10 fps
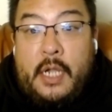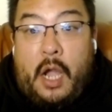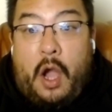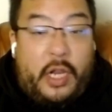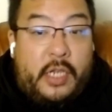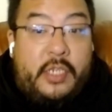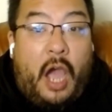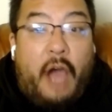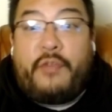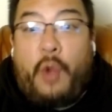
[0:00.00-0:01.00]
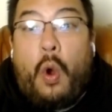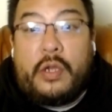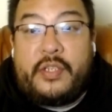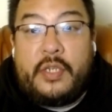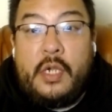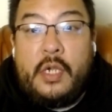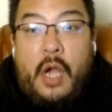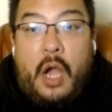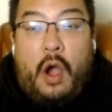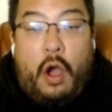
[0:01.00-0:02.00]
on a tough course
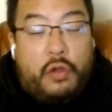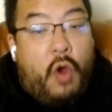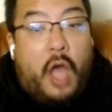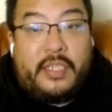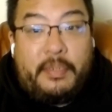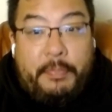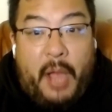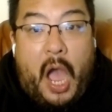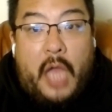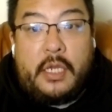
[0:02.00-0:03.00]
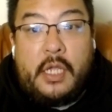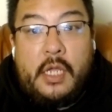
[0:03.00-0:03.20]
across the pond.